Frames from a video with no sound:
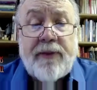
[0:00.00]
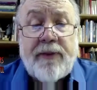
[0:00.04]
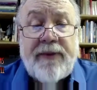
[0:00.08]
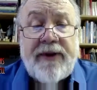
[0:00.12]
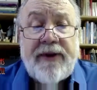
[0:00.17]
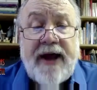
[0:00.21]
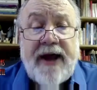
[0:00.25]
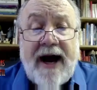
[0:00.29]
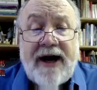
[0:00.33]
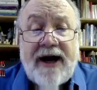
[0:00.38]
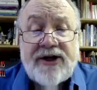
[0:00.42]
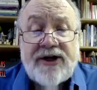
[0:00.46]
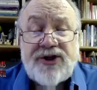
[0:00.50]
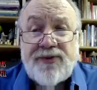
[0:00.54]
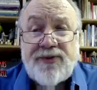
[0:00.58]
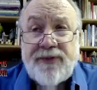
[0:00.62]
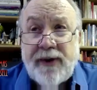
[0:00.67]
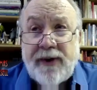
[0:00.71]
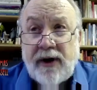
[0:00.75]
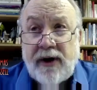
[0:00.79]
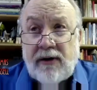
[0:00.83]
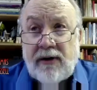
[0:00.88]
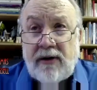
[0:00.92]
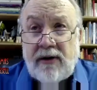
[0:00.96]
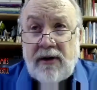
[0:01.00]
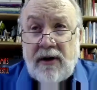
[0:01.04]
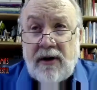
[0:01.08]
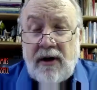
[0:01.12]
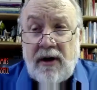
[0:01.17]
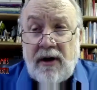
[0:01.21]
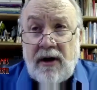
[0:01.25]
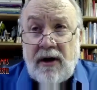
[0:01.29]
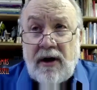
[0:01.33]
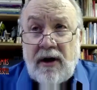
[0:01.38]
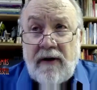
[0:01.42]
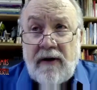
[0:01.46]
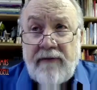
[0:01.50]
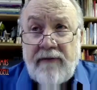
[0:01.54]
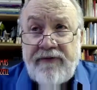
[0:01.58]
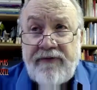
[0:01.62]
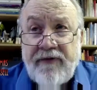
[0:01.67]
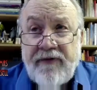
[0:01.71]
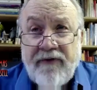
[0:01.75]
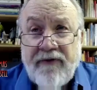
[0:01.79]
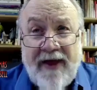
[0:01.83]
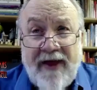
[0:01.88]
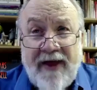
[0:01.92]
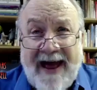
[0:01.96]
in the hospital
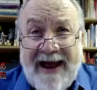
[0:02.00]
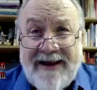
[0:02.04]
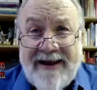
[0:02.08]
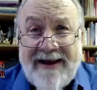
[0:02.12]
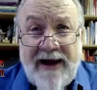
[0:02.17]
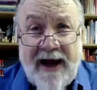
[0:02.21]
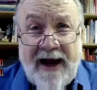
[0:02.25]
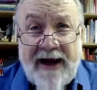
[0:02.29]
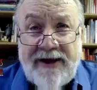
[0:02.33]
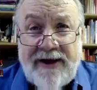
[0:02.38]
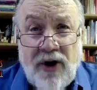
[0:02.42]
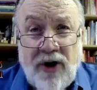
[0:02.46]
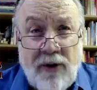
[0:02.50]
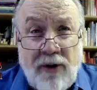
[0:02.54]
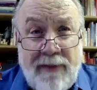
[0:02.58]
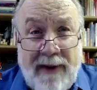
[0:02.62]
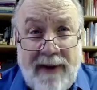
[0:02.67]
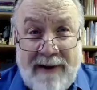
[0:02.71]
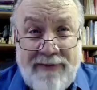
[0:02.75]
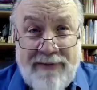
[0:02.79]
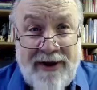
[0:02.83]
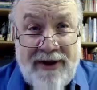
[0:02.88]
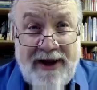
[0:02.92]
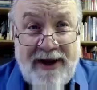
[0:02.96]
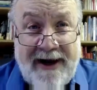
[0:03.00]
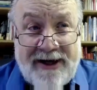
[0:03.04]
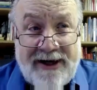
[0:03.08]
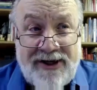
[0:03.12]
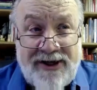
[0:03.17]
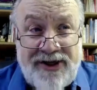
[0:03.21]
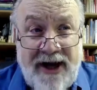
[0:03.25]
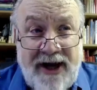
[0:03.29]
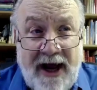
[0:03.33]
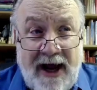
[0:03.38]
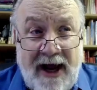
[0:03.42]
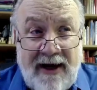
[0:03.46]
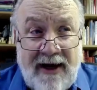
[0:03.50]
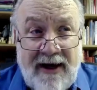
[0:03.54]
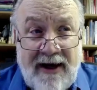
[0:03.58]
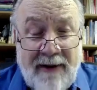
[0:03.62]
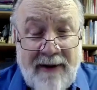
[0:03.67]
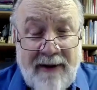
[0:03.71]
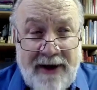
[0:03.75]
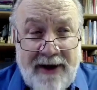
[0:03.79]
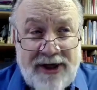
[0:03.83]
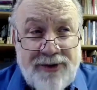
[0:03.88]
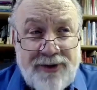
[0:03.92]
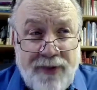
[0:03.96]
for that night or maybe the next day. I
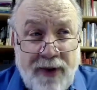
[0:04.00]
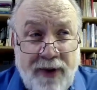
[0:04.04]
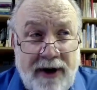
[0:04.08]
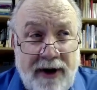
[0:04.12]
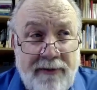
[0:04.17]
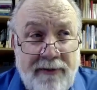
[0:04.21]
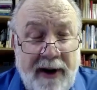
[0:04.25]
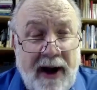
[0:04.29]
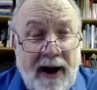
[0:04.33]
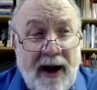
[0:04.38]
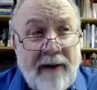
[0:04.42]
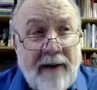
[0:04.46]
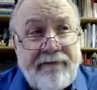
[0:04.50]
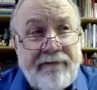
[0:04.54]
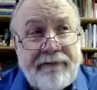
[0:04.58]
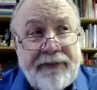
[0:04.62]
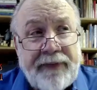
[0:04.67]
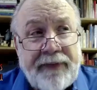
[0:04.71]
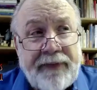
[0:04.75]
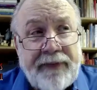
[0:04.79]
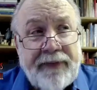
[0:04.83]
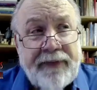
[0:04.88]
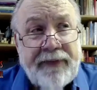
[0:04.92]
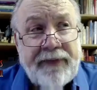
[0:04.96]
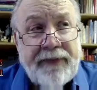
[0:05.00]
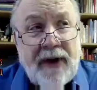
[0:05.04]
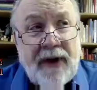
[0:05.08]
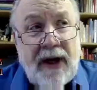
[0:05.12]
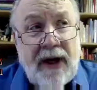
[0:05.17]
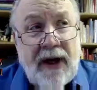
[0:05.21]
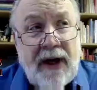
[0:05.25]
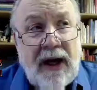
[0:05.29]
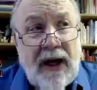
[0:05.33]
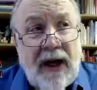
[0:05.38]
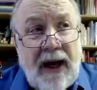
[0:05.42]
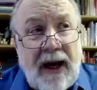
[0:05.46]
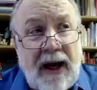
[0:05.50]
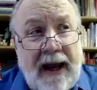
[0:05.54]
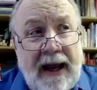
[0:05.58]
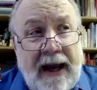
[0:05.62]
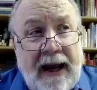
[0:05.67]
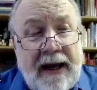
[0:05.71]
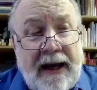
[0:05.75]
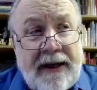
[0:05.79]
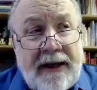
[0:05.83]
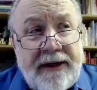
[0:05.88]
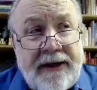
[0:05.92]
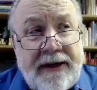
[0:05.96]
mean, that's pretty bad.
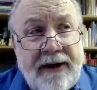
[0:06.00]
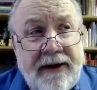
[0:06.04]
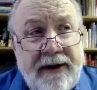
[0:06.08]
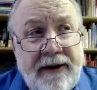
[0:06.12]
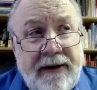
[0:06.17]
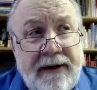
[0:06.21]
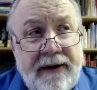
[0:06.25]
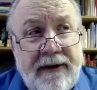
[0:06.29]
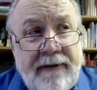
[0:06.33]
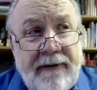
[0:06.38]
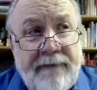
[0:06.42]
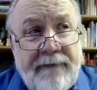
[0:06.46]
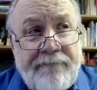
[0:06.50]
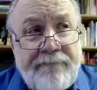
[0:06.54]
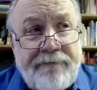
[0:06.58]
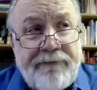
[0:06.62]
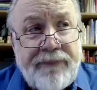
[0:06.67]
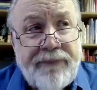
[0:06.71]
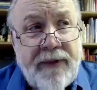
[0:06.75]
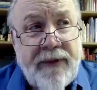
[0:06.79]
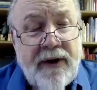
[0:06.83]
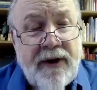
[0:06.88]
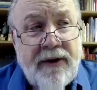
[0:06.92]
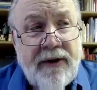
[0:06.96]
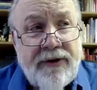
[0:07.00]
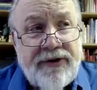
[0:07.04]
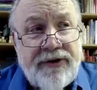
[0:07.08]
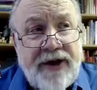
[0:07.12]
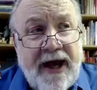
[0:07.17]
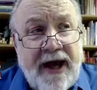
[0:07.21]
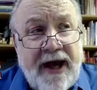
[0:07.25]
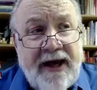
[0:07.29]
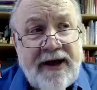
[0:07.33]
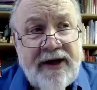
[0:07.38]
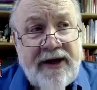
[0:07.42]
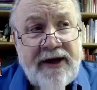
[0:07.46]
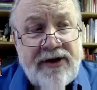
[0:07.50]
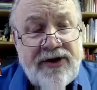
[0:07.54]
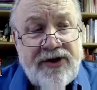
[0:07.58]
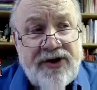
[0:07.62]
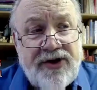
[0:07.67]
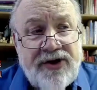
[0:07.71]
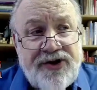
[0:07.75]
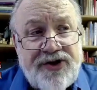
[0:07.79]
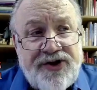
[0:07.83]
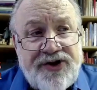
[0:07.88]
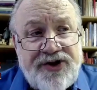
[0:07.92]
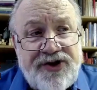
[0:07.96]
And they
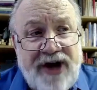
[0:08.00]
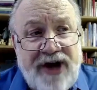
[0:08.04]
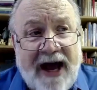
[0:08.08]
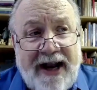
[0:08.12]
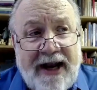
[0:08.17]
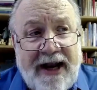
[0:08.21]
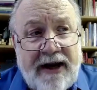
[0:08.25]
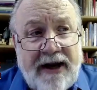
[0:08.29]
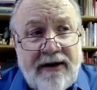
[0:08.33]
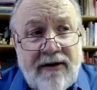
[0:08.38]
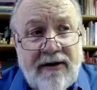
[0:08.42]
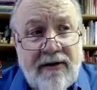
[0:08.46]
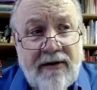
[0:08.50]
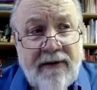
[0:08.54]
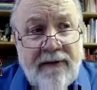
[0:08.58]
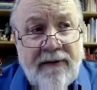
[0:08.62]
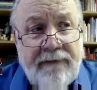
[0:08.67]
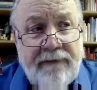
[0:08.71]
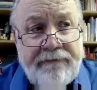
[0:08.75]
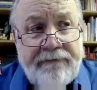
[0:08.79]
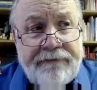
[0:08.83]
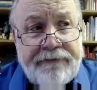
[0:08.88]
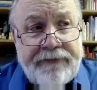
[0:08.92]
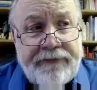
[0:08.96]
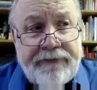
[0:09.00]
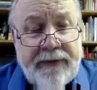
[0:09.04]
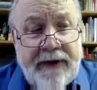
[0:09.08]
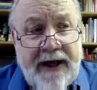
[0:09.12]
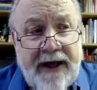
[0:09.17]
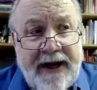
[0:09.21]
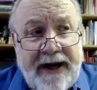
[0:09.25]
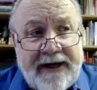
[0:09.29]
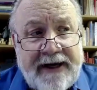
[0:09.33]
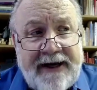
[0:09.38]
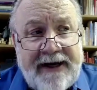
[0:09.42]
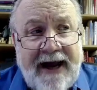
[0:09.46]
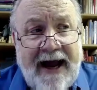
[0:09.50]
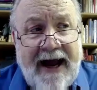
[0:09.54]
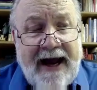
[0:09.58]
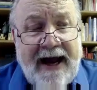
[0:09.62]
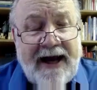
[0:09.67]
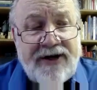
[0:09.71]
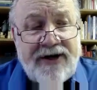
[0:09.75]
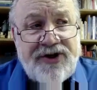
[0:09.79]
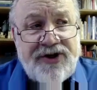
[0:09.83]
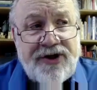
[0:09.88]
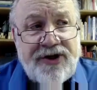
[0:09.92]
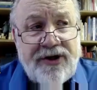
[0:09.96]
set it in a
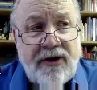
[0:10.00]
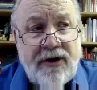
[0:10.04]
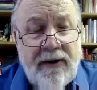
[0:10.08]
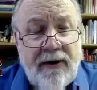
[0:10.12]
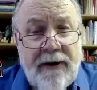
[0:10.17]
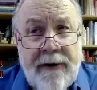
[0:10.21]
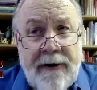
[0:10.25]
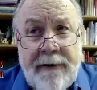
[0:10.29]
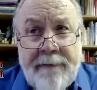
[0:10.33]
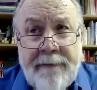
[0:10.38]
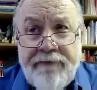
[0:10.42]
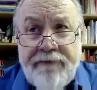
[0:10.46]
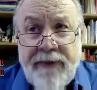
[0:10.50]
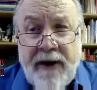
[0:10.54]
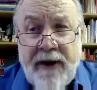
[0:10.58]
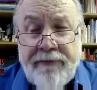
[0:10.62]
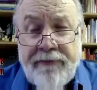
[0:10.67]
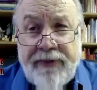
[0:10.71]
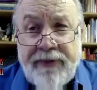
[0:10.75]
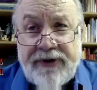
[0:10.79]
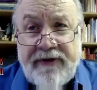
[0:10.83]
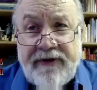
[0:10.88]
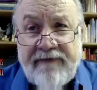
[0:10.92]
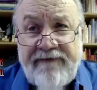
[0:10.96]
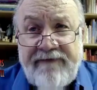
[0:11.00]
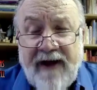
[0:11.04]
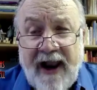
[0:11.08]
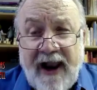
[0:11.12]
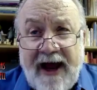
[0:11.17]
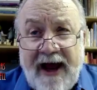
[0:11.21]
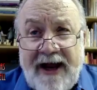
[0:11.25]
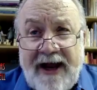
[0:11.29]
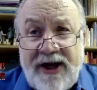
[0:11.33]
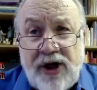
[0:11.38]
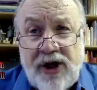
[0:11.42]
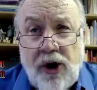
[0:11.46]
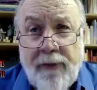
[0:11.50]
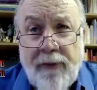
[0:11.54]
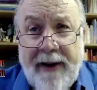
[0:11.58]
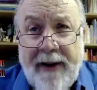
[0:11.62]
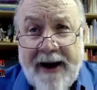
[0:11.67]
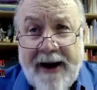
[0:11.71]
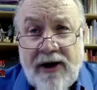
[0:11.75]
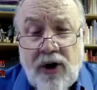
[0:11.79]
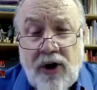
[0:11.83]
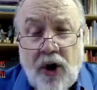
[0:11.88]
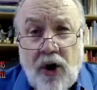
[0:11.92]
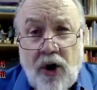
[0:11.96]
cast, but the fellow had to go
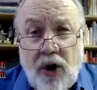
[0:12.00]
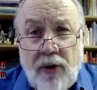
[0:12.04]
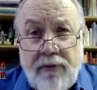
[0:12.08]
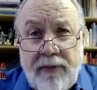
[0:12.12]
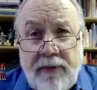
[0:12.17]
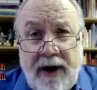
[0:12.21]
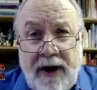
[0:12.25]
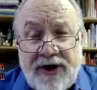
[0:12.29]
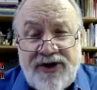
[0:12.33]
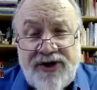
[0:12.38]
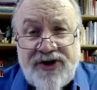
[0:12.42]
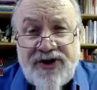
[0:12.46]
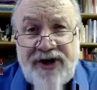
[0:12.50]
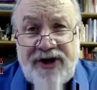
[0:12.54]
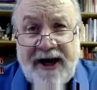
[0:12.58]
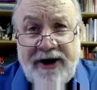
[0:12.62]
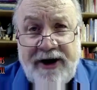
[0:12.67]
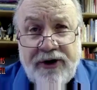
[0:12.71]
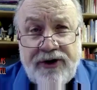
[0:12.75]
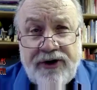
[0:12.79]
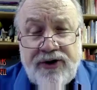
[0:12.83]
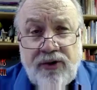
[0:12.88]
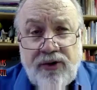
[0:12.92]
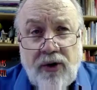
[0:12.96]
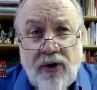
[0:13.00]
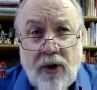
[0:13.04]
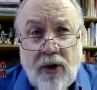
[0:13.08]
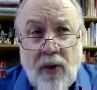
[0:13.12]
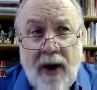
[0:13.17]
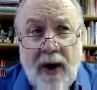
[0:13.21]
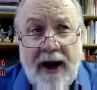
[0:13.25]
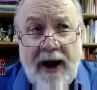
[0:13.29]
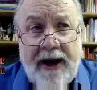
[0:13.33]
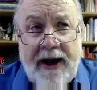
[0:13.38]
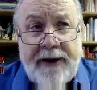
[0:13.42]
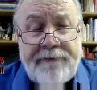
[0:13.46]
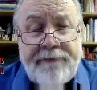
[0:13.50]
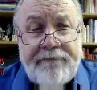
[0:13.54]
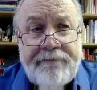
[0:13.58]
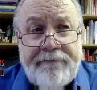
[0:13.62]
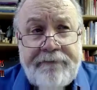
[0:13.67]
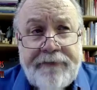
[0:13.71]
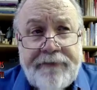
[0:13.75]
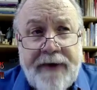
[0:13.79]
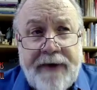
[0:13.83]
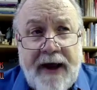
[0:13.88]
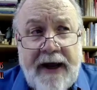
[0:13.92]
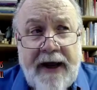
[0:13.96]
back home a state or two away
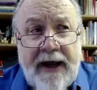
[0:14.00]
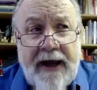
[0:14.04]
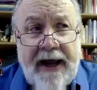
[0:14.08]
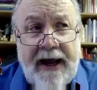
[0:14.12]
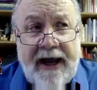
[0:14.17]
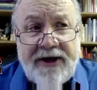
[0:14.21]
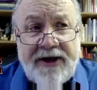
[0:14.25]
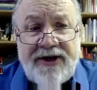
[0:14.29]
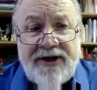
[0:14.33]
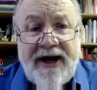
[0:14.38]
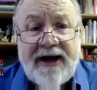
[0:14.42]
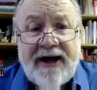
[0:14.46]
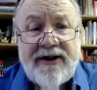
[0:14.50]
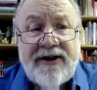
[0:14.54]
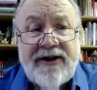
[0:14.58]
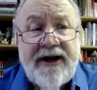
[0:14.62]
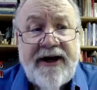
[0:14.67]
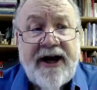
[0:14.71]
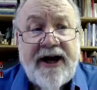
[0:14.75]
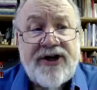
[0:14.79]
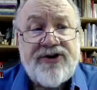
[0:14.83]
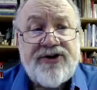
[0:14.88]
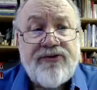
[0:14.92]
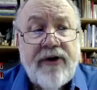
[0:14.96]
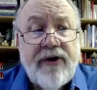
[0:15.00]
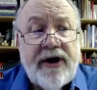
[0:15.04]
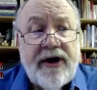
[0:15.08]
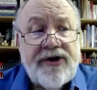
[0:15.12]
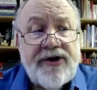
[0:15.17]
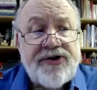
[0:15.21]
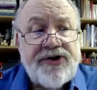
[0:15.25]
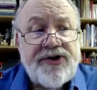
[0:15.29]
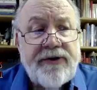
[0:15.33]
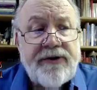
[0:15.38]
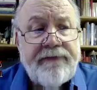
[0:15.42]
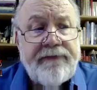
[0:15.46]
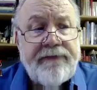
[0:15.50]
and take the x-rays